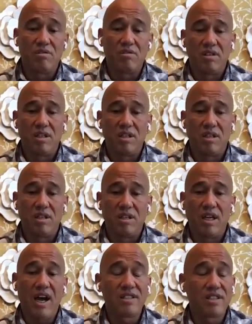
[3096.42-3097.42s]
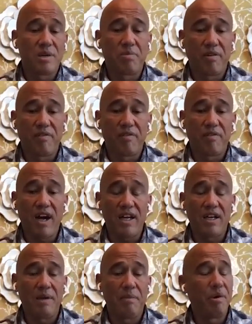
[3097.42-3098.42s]
So, and God's going
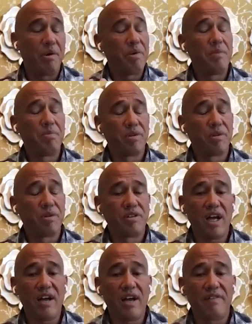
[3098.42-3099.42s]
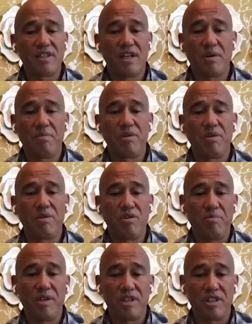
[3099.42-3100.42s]
to provide and put people in your life to
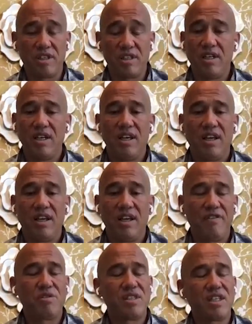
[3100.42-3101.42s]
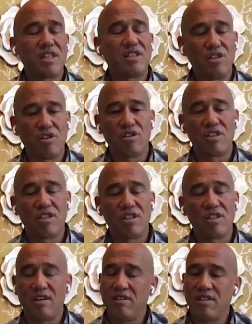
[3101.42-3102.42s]
help your mission if you stick to
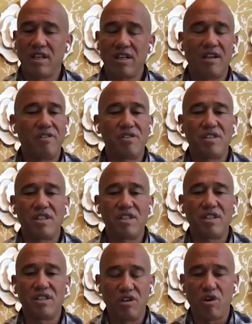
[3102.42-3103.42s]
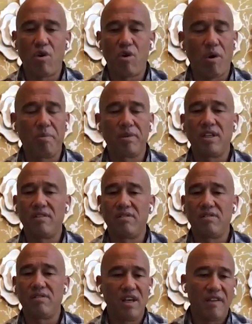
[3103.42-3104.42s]
your standards, like if you stick to your
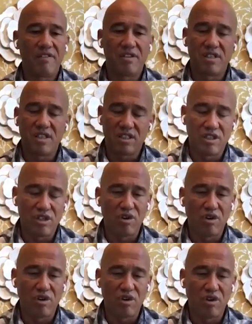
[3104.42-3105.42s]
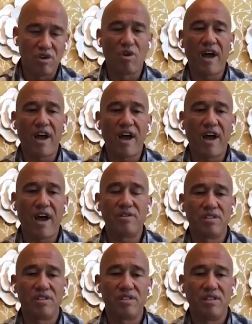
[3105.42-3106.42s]
core beliefs, if you stick to your core
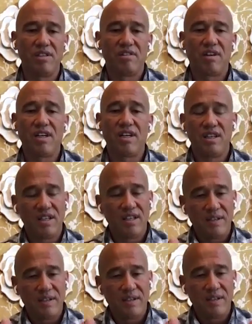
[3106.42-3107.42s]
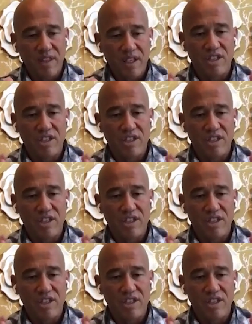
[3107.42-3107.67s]
values, right?